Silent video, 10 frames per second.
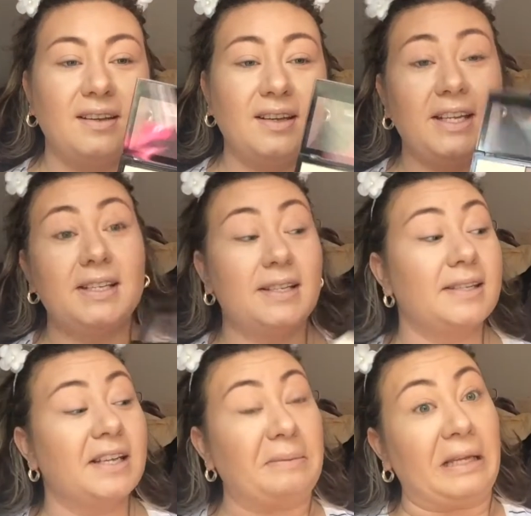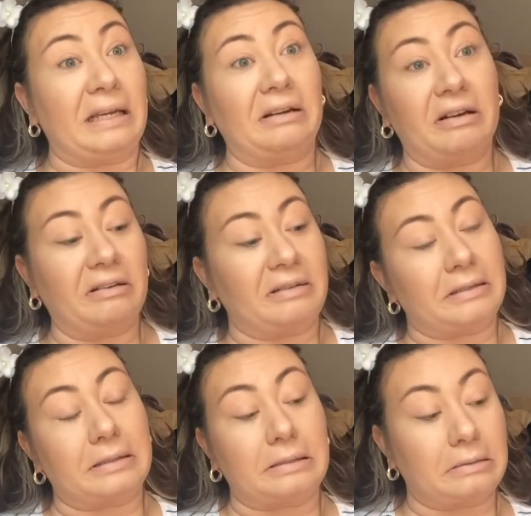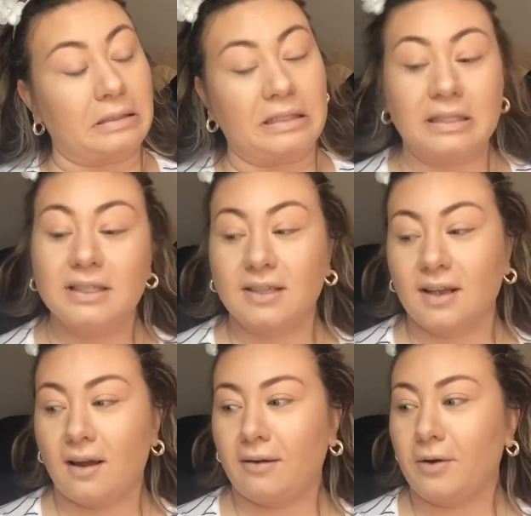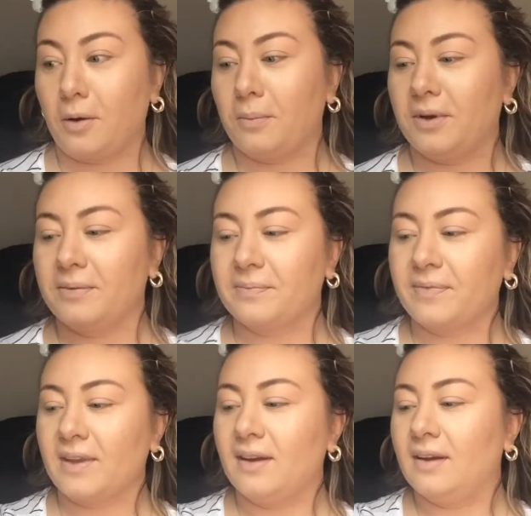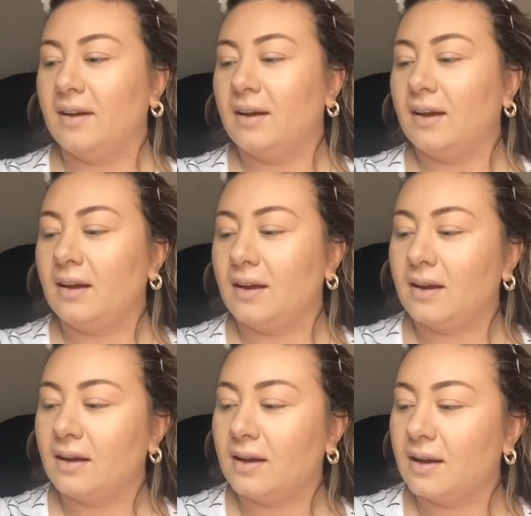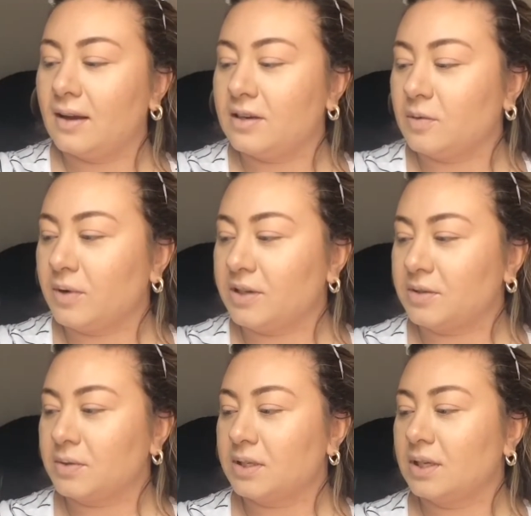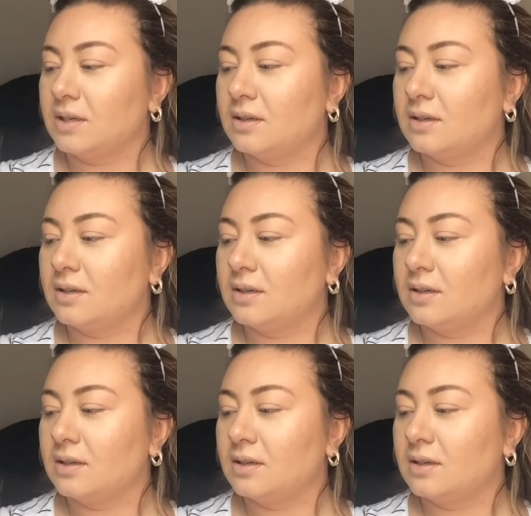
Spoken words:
it is the same layout and everything, so I don't know. But anyways.